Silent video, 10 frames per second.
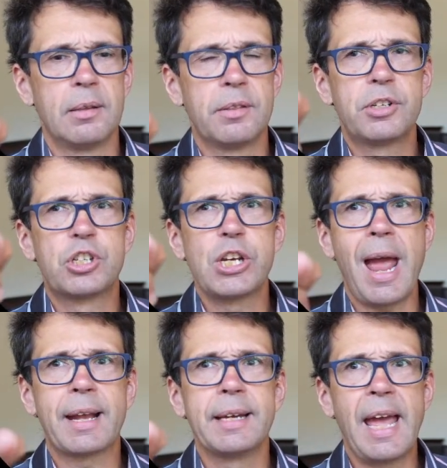The
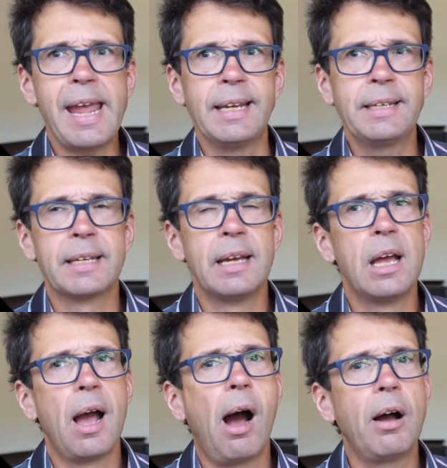jack and 8
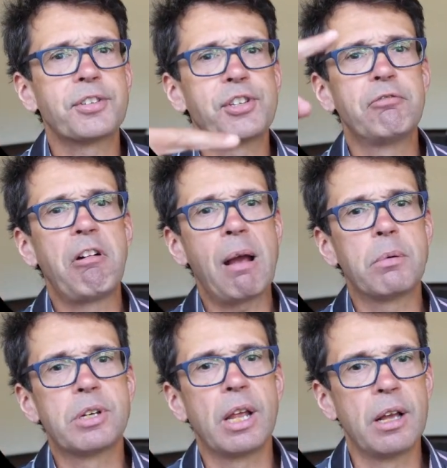are
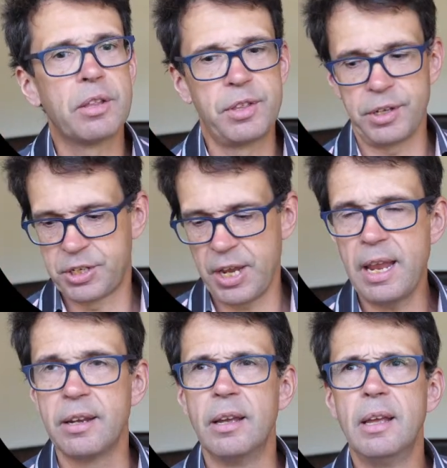surrounding the
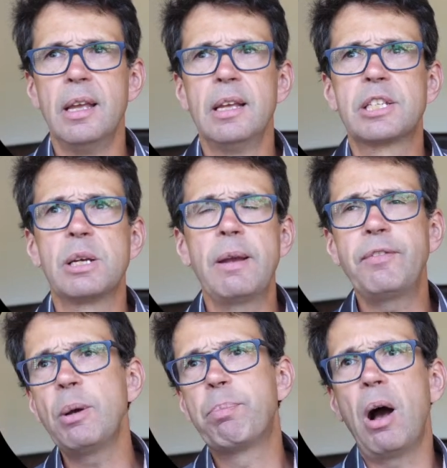10. So
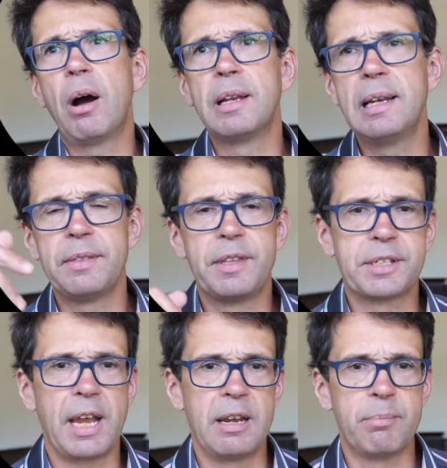if your partner led the
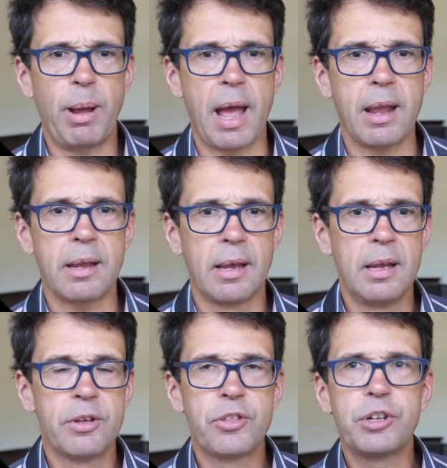10 back,
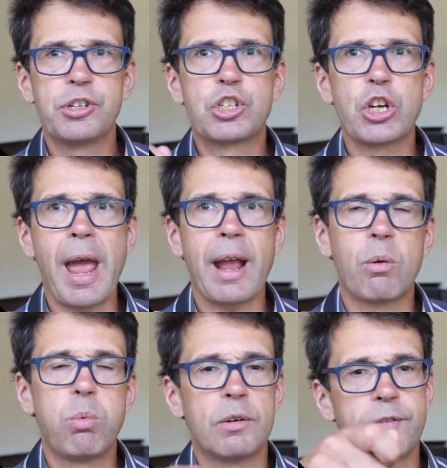the
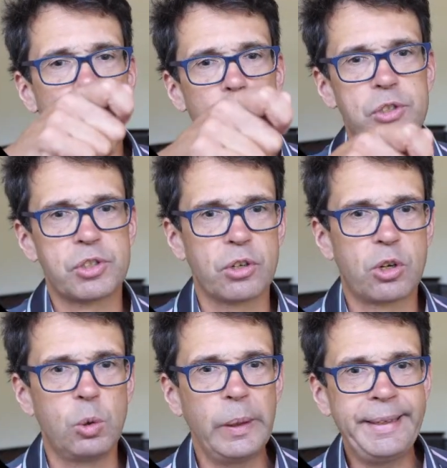jack would force the
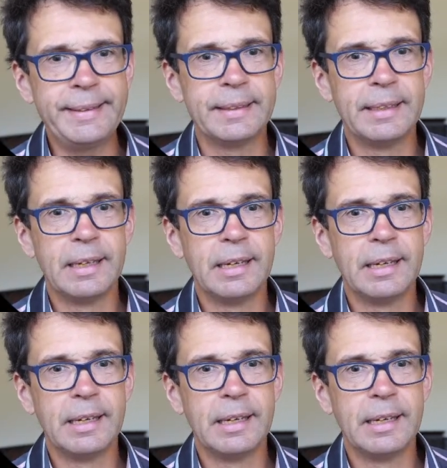queen.